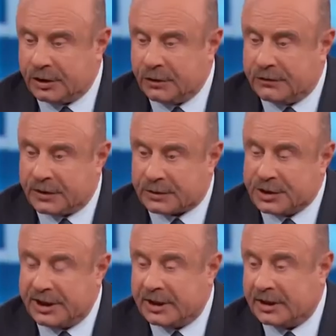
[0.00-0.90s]
You feel
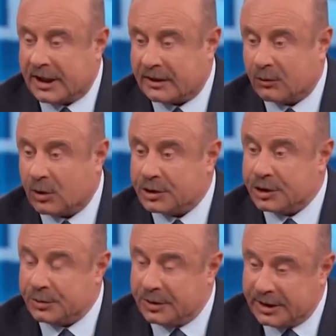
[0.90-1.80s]
cheated out of what
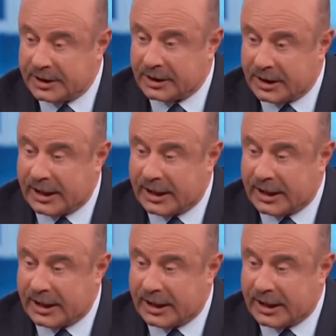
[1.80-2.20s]
you didn't